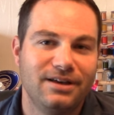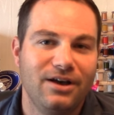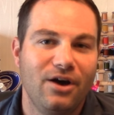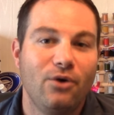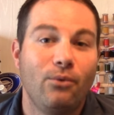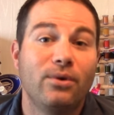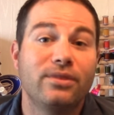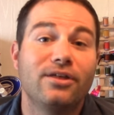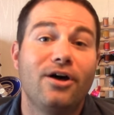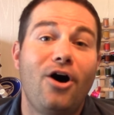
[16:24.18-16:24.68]

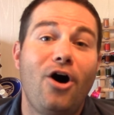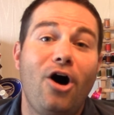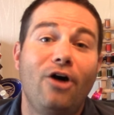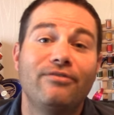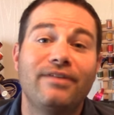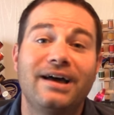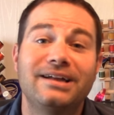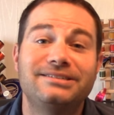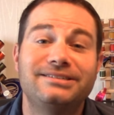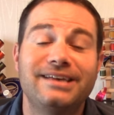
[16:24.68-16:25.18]
With all
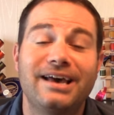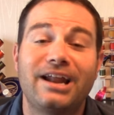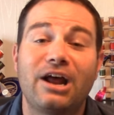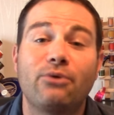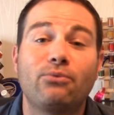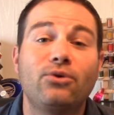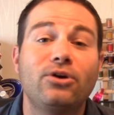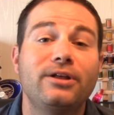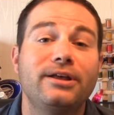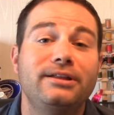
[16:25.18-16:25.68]
that said, I
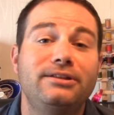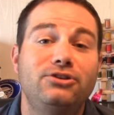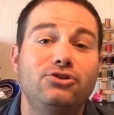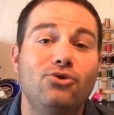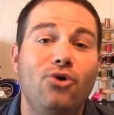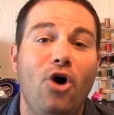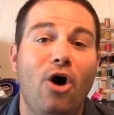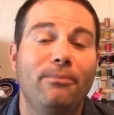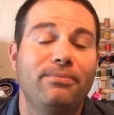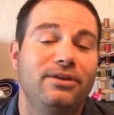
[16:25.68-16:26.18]
really do
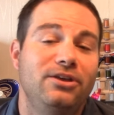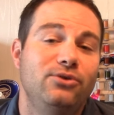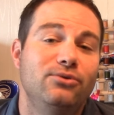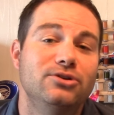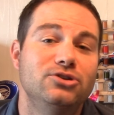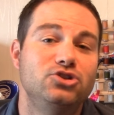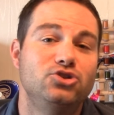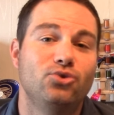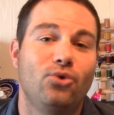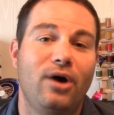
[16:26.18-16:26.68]
hope that you
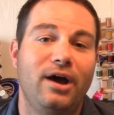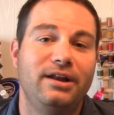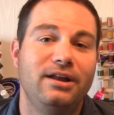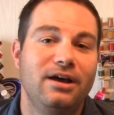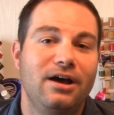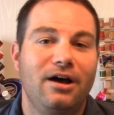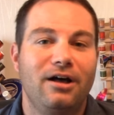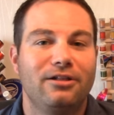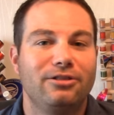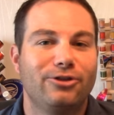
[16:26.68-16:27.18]
enjoyed
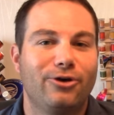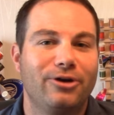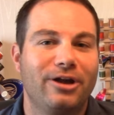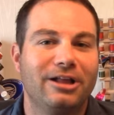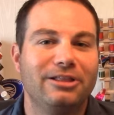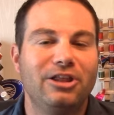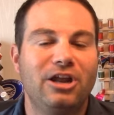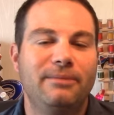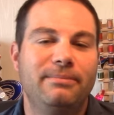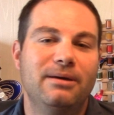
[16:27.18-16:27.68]
learning a
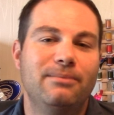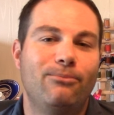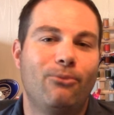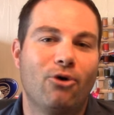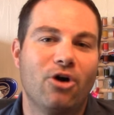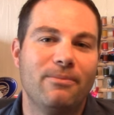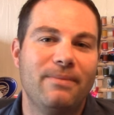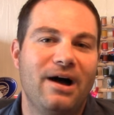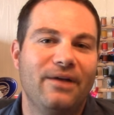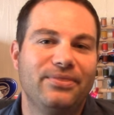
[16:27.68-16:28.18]
little bit
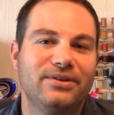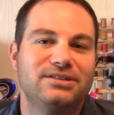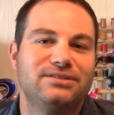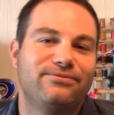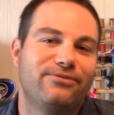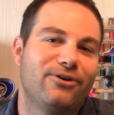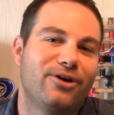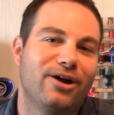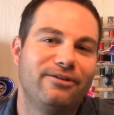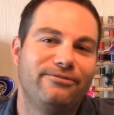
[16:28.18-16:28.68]
more about this
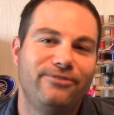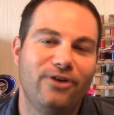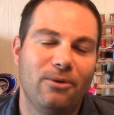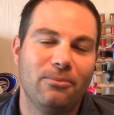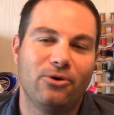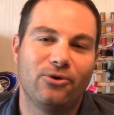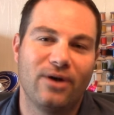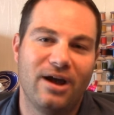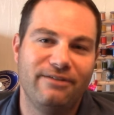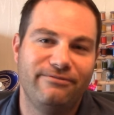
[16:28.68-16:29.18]
furry foam
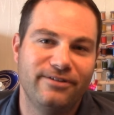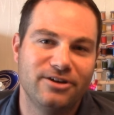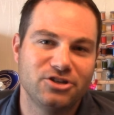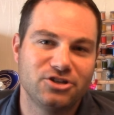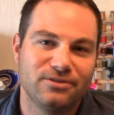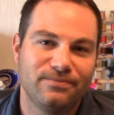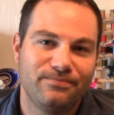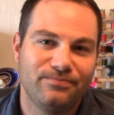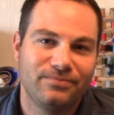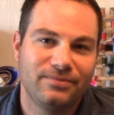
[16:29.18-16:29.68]
crayfish.
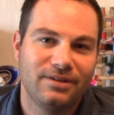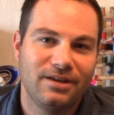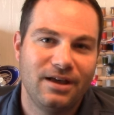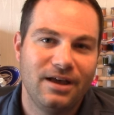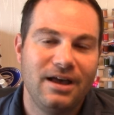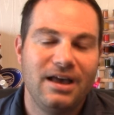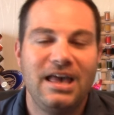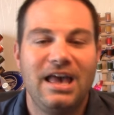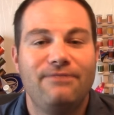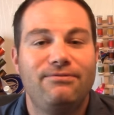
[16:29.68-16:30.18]

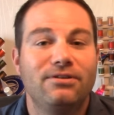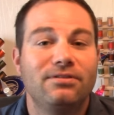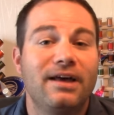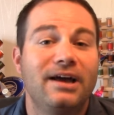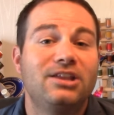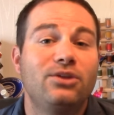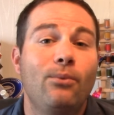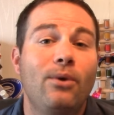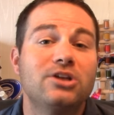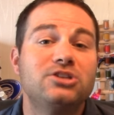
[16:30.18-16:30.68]
If you'd like
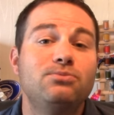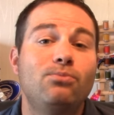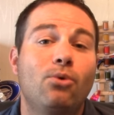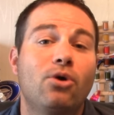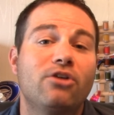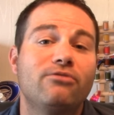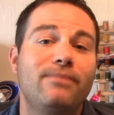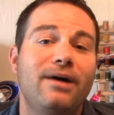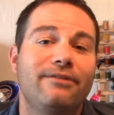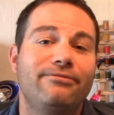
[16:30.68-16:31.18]
to watch more
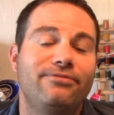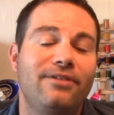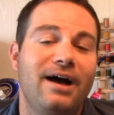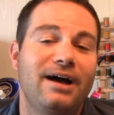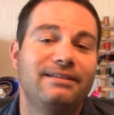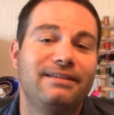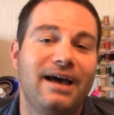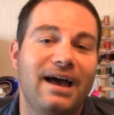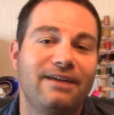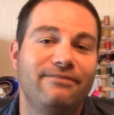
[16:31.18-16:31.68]
of my fly
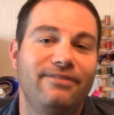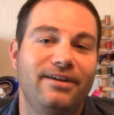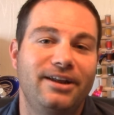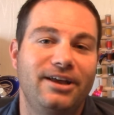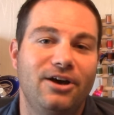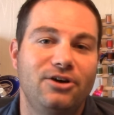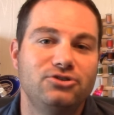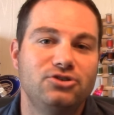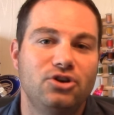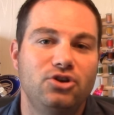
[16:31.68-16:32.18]
tying
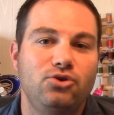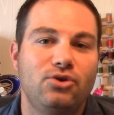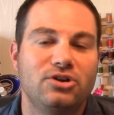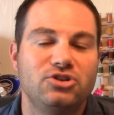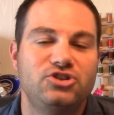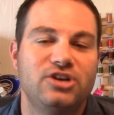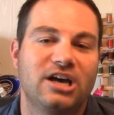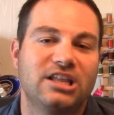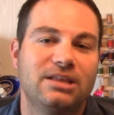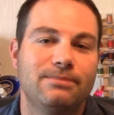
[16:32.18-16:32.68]
videos, you can
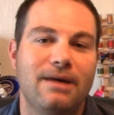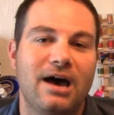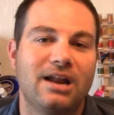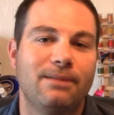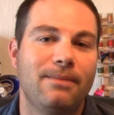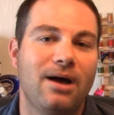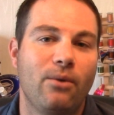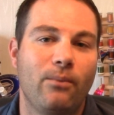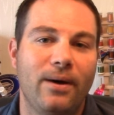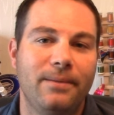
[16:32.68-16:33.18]
check them out at
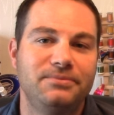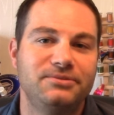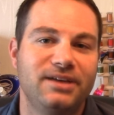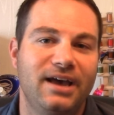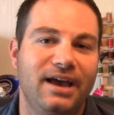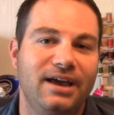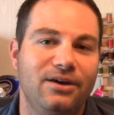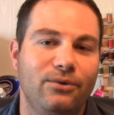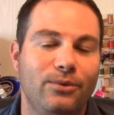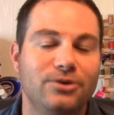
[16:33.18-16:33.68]
my
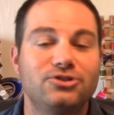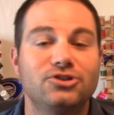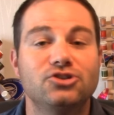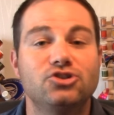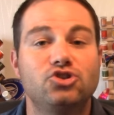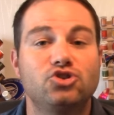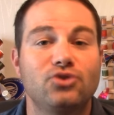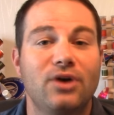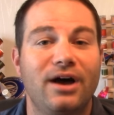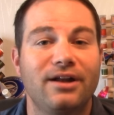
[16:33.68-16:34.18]
website, which is
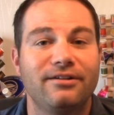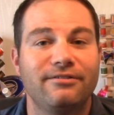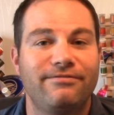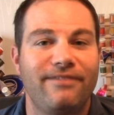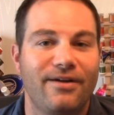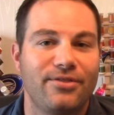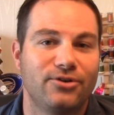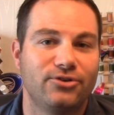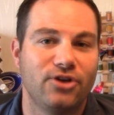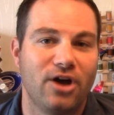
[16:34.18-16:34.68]
trout and
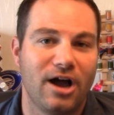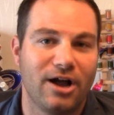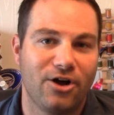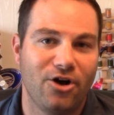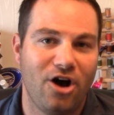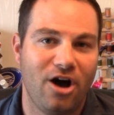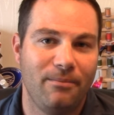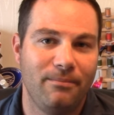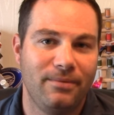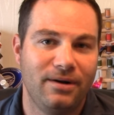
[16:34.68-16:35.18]
feather dot
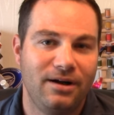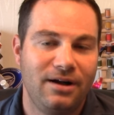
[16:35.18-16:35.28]
com.